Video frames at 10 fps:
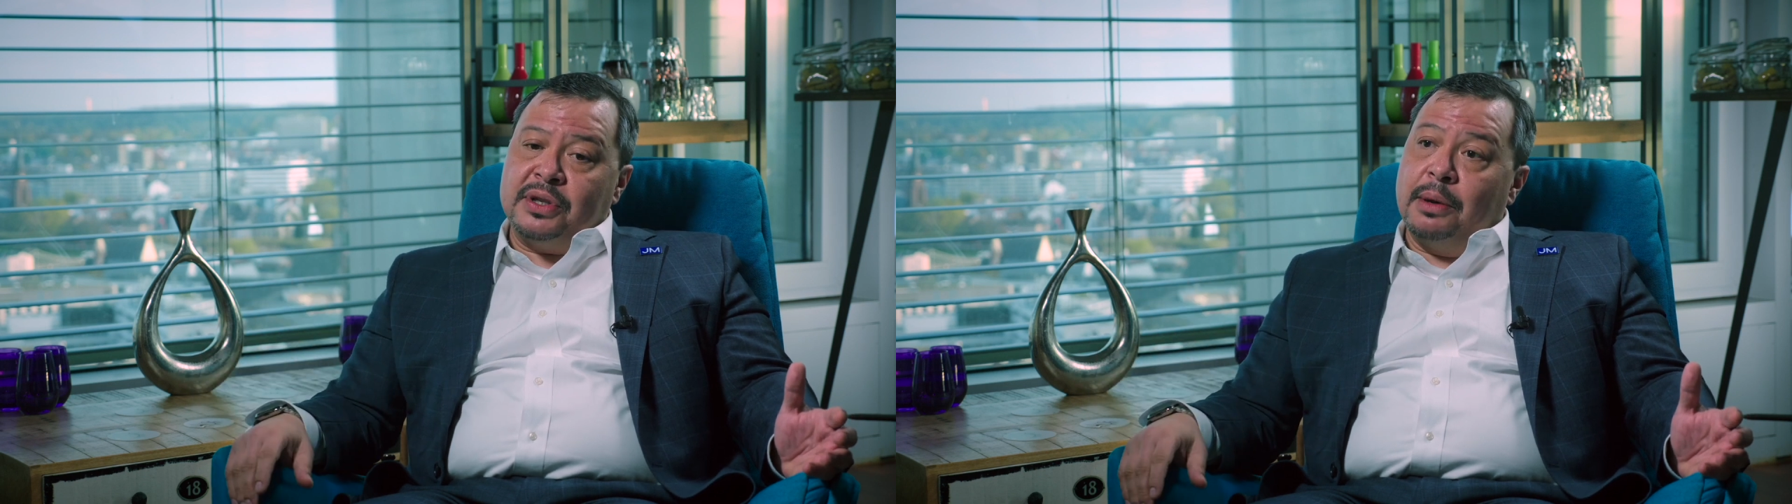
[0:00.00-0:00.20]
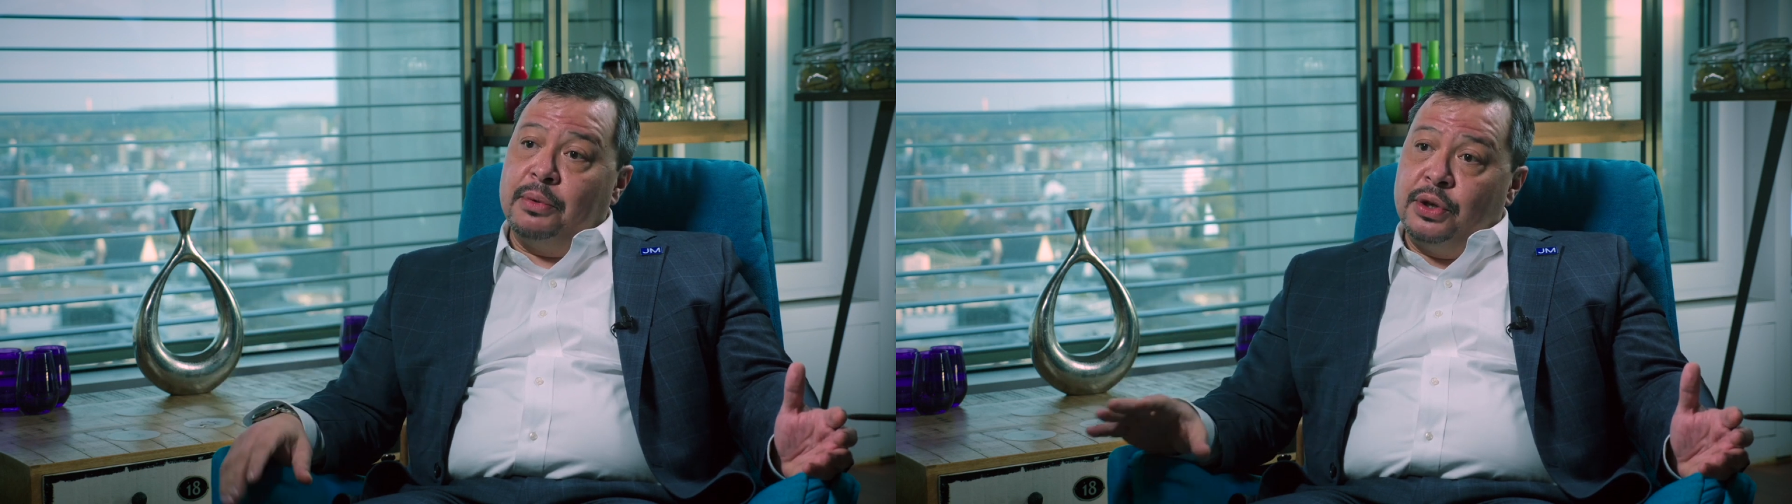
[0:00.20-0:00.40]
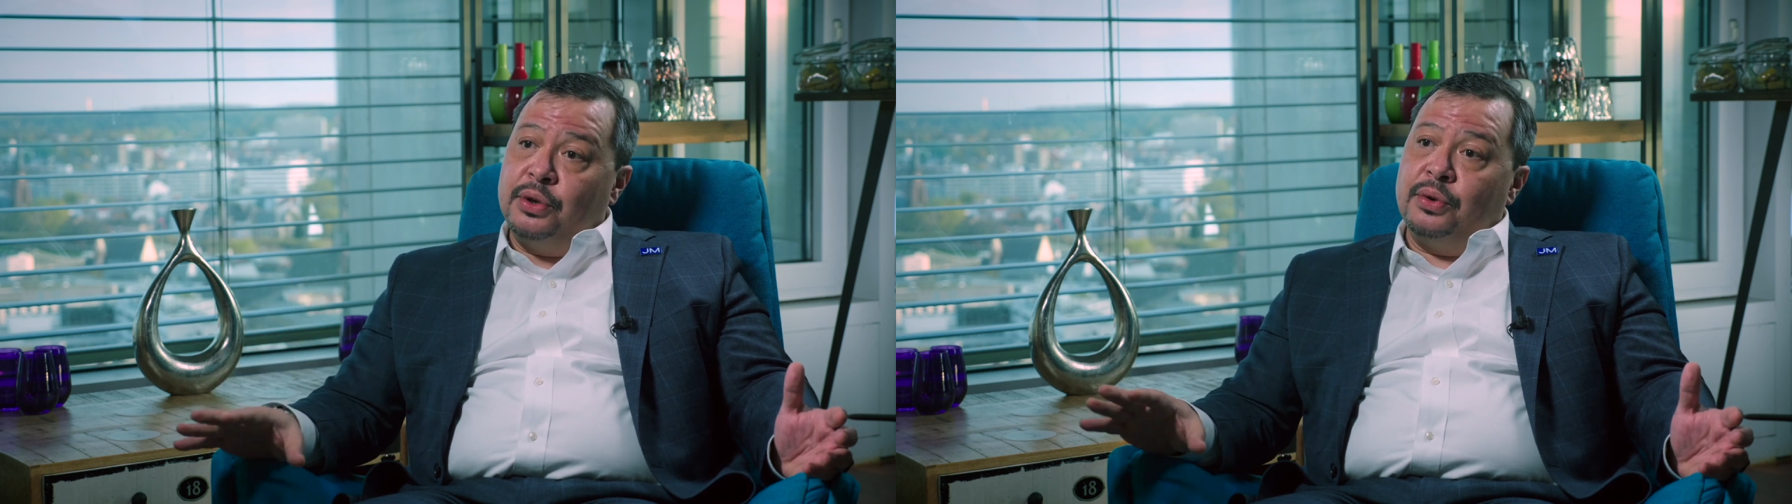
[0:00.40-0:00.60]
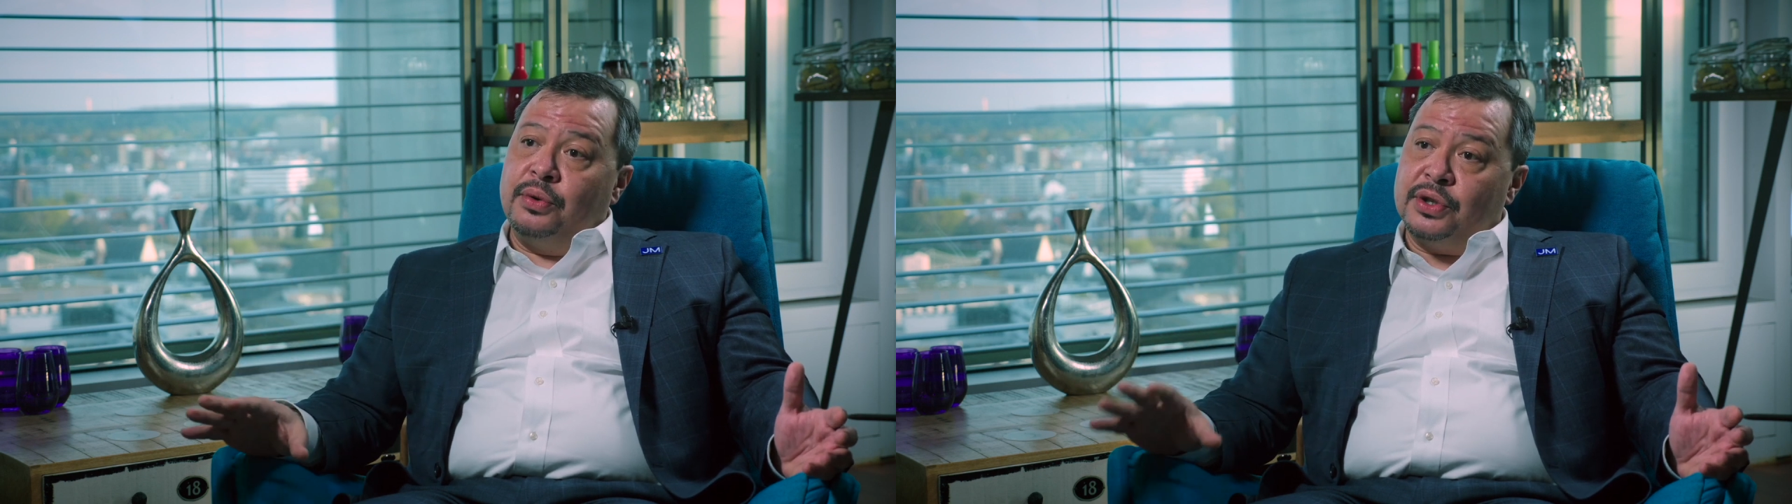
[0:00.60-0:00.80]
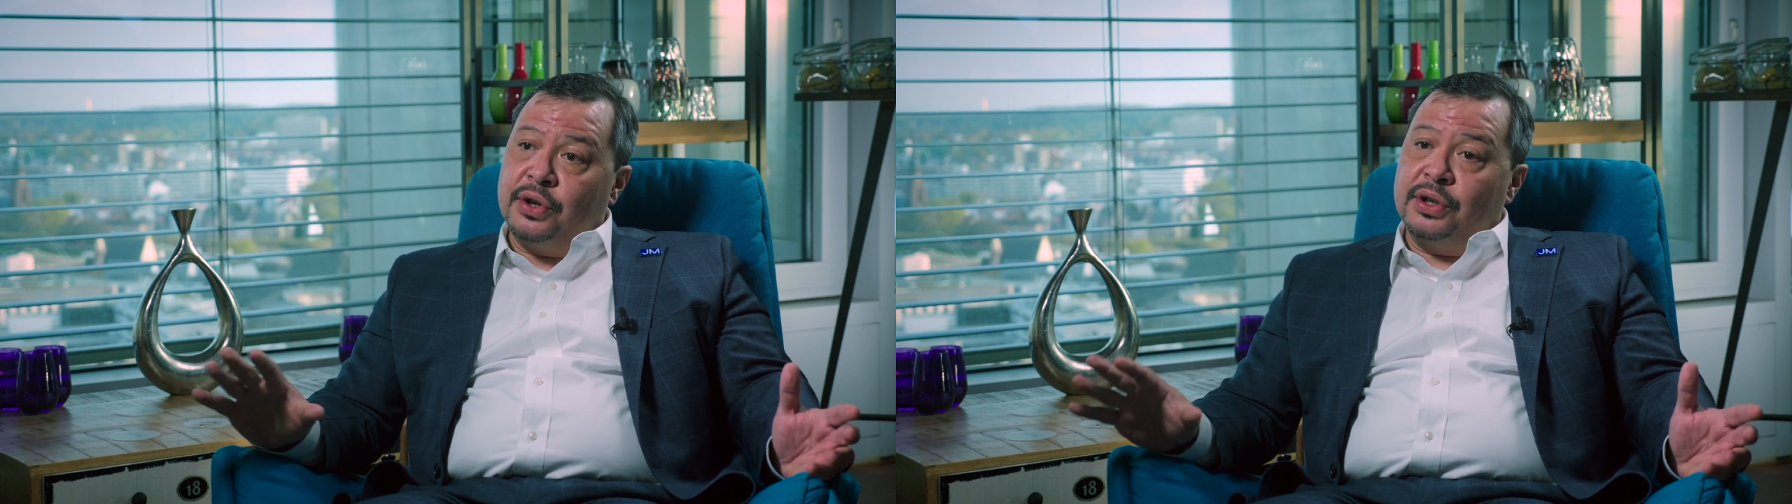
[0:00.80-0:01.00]
subdue
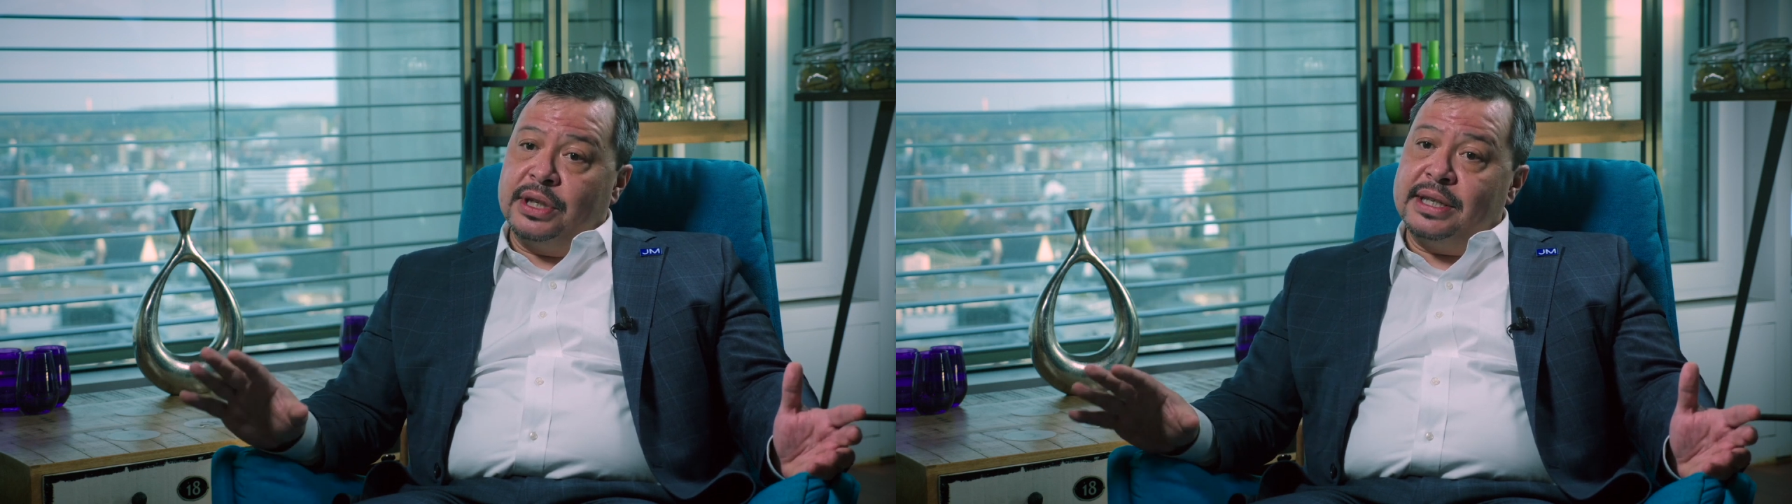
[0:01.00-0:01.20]
certain